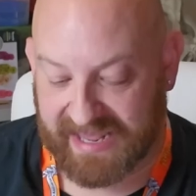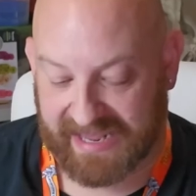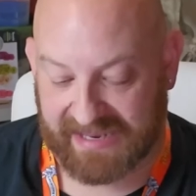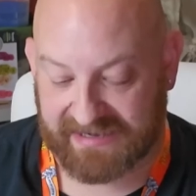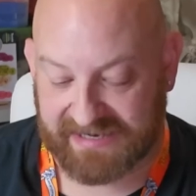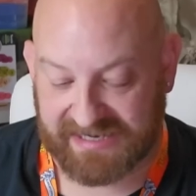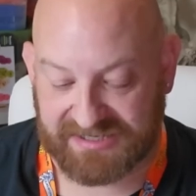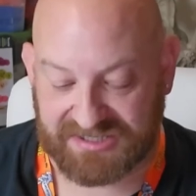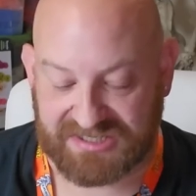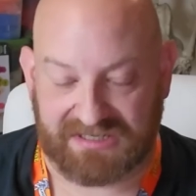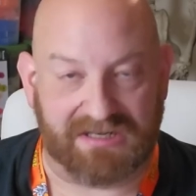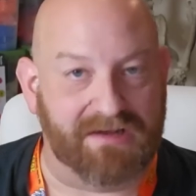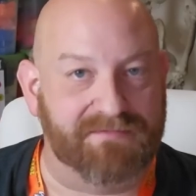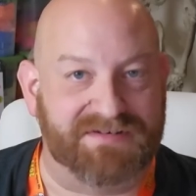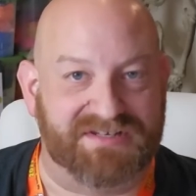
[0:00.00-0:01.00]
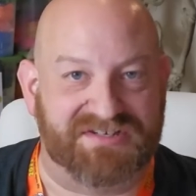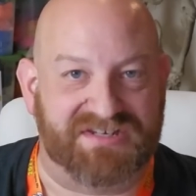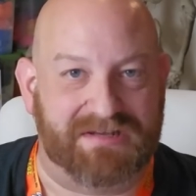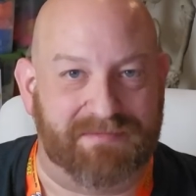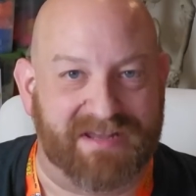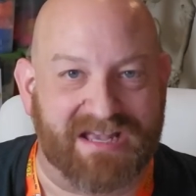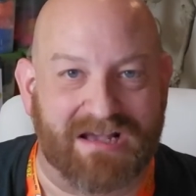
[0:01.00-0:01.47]
and he just loves to
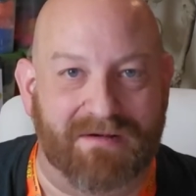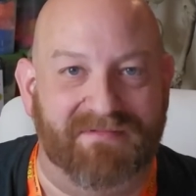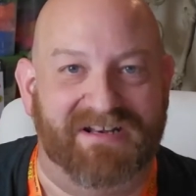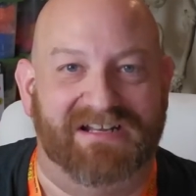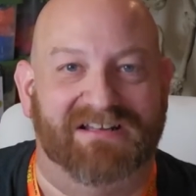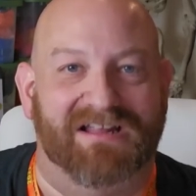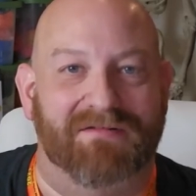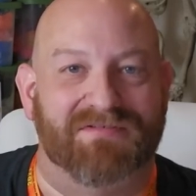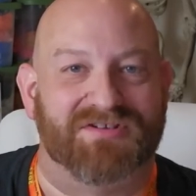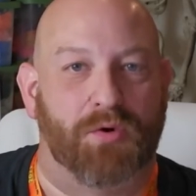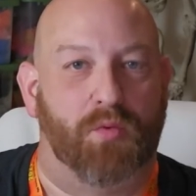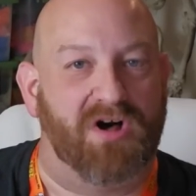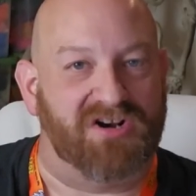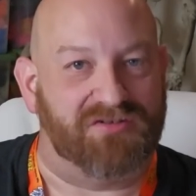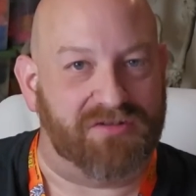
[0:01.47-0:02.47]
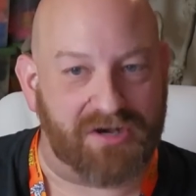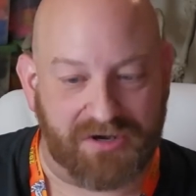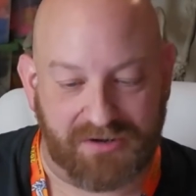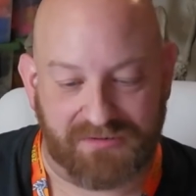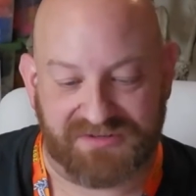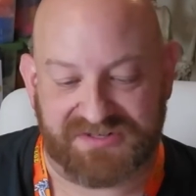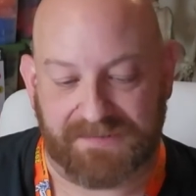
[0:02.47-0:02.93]
see me coming. He loves the What Are
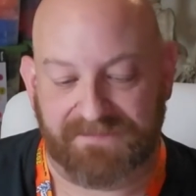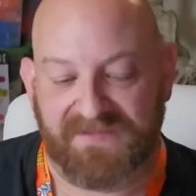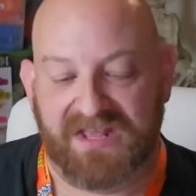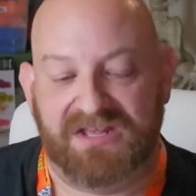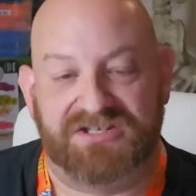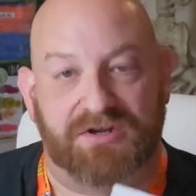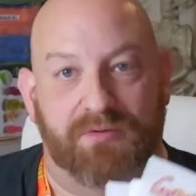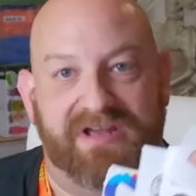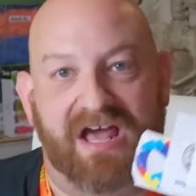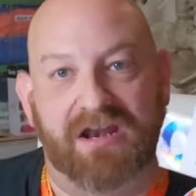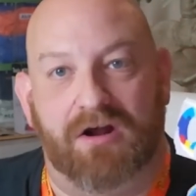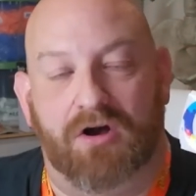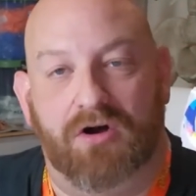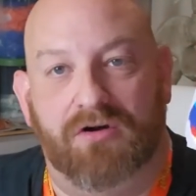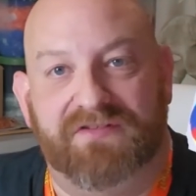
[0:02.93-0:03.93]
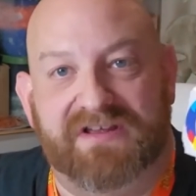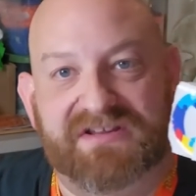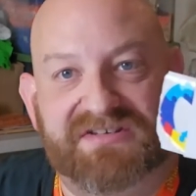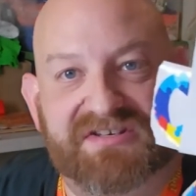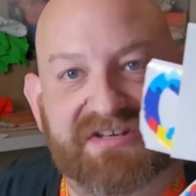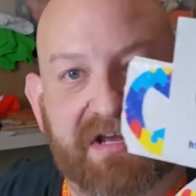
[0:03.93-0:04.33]
Those? So we got all these